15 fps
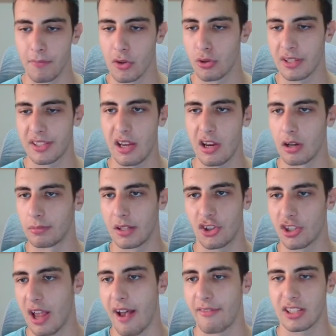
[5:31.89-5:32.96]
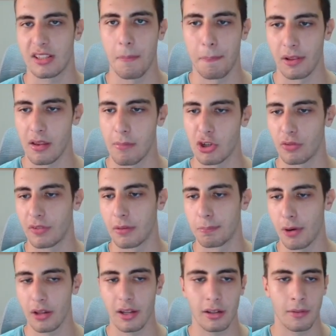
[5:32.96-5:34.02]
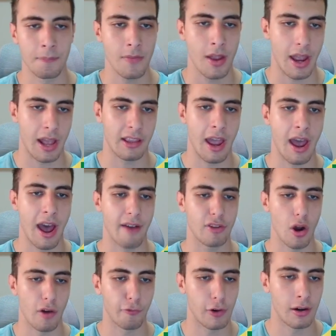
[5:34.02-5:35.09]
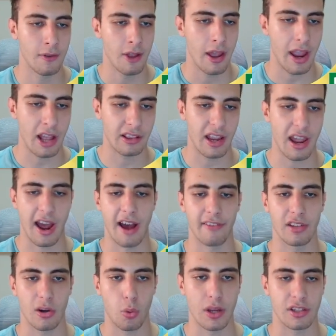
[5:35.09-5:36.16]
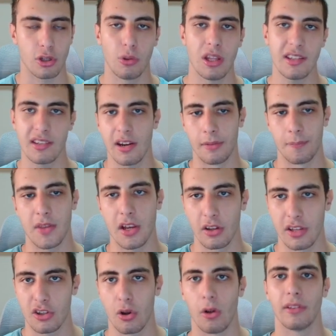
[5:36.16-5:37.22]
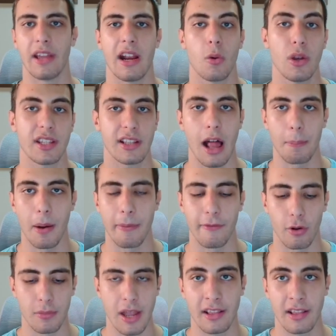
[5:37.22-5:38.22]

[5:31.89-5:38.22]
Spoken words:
So you can see here, they just have a simple image of their product, and they have the offer, and they have the quiz. So this here is called a quiz style pop-up form.